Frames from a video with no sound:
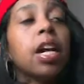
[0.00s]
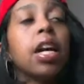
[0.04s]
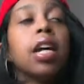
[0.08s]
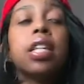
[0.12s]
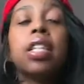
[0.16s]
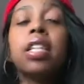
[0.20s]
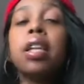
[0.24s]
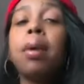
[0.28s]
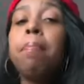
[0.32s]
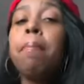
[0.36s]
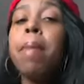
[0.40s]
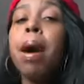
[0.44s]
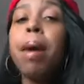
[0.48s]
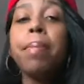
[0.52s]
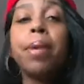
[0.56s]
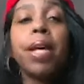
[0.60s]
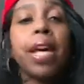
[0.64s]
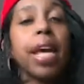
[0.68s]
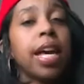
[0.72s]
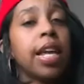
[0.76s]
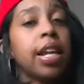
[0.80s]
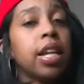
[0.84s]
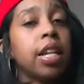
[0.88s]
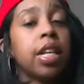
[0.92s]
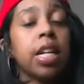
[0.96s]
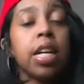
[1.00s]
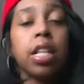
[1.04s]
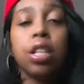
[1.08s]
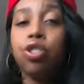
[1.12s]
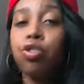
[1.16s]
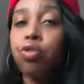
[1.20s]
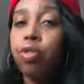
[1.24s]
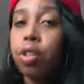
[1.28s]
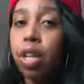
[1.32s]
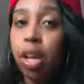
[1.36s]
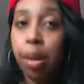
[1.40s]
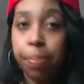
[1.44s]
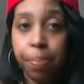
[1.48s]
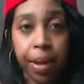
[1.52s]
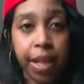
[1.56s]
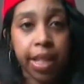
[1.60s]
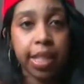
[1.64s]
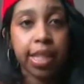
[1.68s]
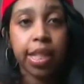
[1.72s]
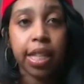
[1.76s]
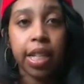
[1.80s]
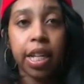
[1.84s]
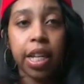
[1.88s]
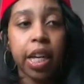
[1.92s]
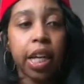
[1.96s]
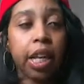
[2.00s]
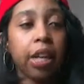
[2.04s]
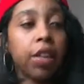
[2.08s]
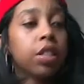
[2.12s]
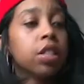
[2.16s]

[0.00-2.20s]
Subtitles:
the mama had another trick up her sleeve.